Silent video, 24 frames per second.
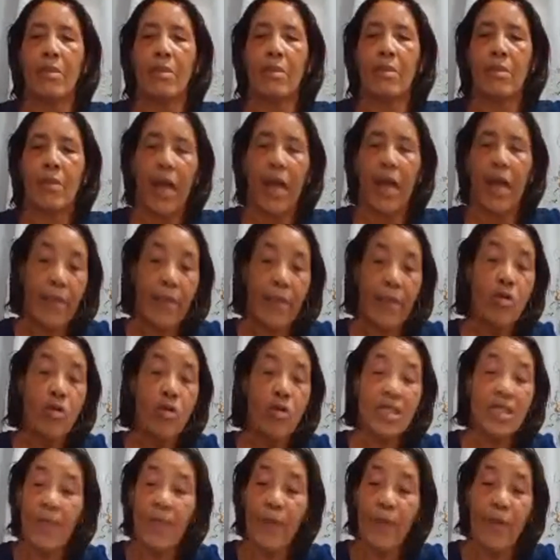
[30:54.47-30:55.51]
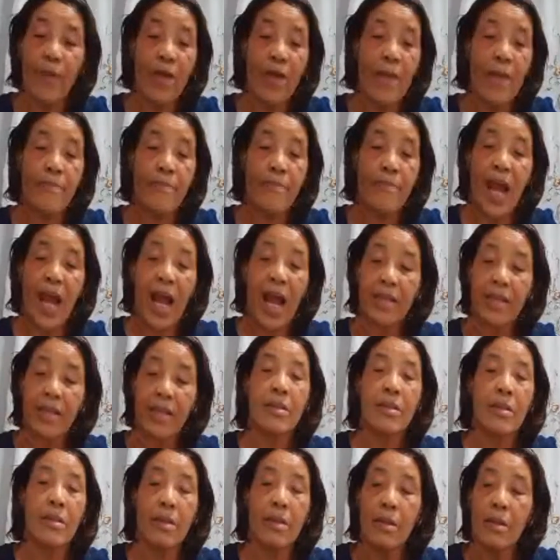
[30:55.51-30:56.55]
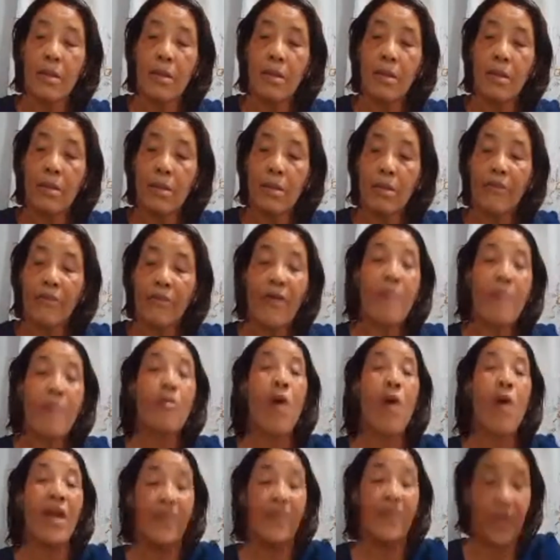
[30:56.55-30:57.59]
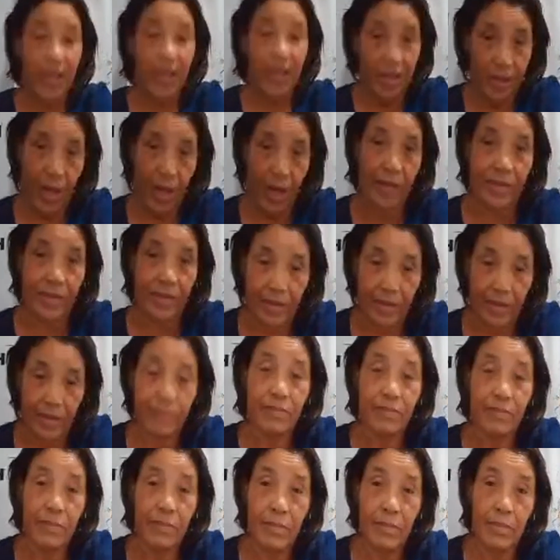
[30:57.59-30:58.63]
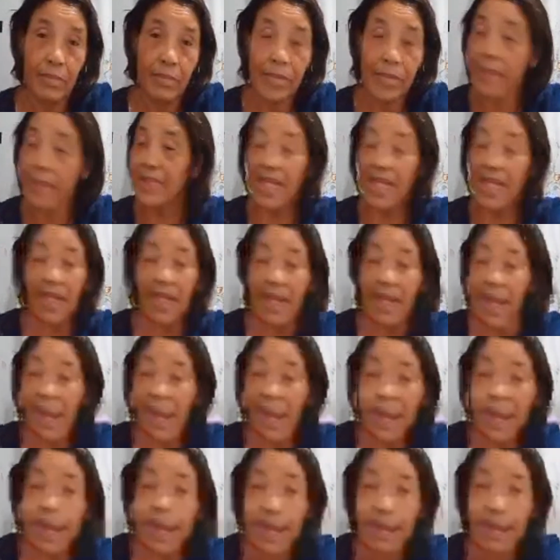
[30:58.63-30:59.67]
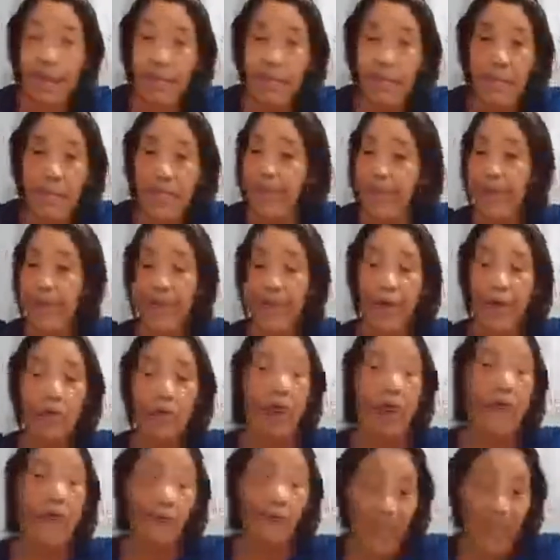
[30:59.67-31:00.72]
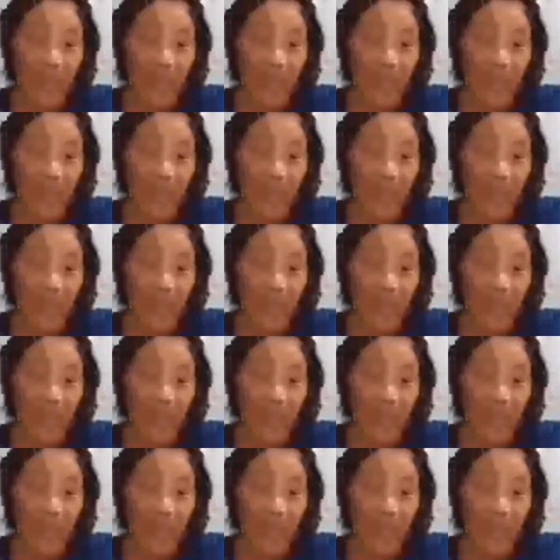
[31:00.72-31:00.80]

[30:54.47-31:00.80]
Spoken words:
And they couldn't separate bright from qualifications. They still can't separate